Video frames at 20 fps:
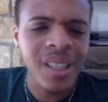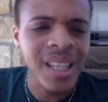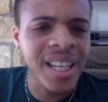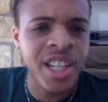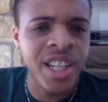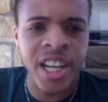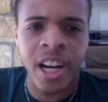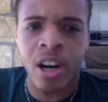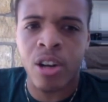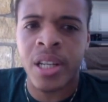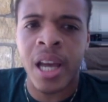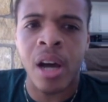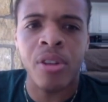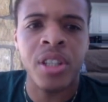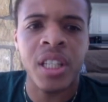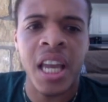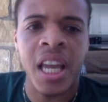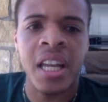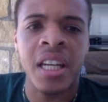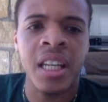Shares
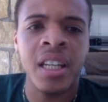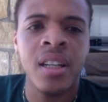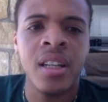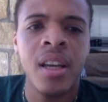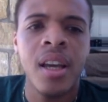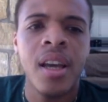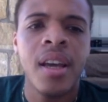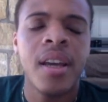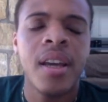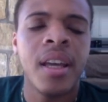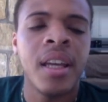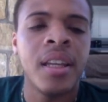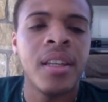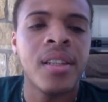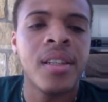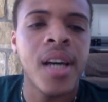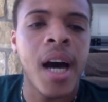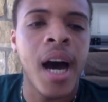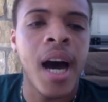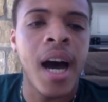outstanding
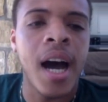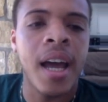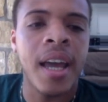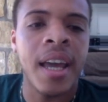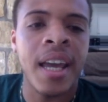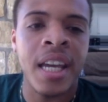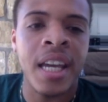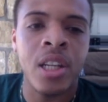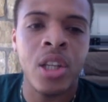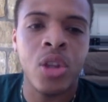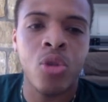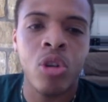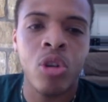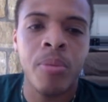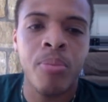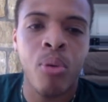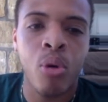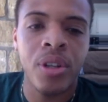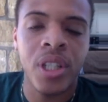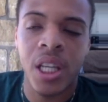is
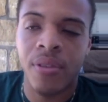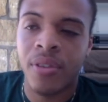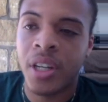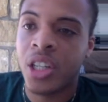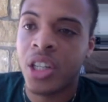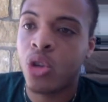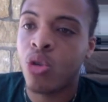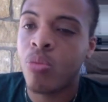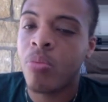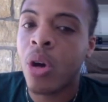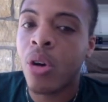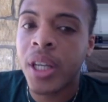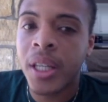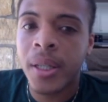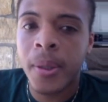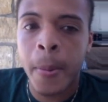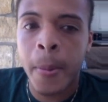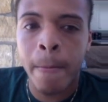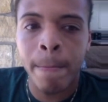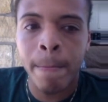83.72
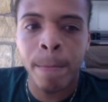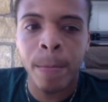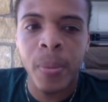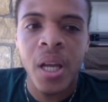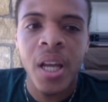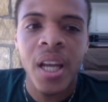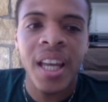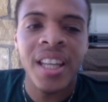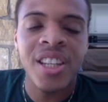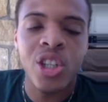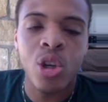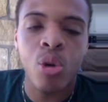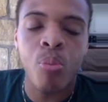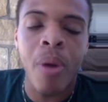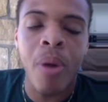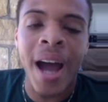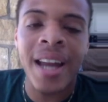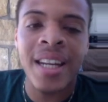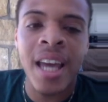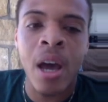million. And so
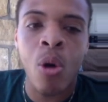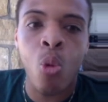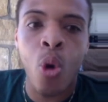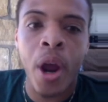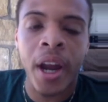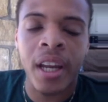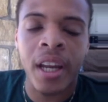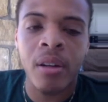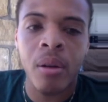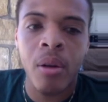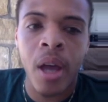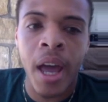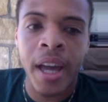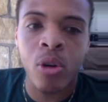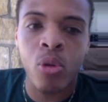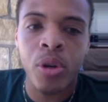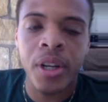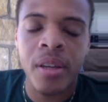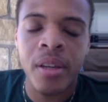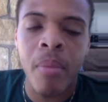my net
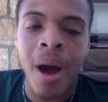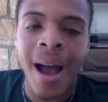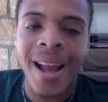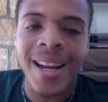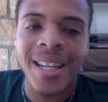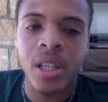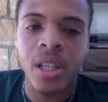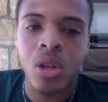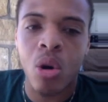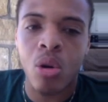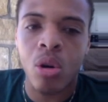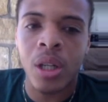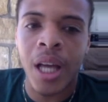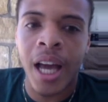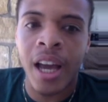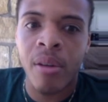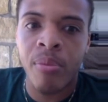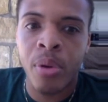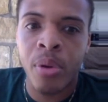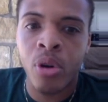equity minus the total
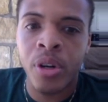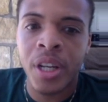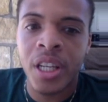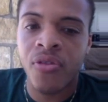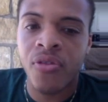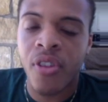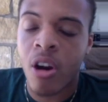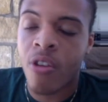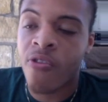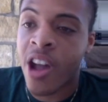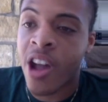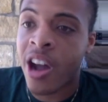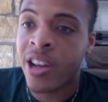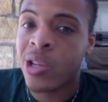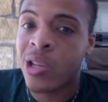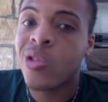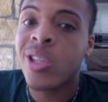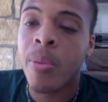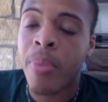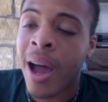liabilities fair
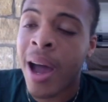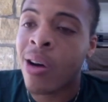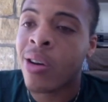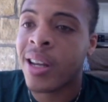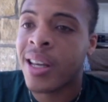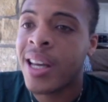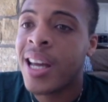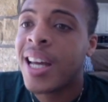value is about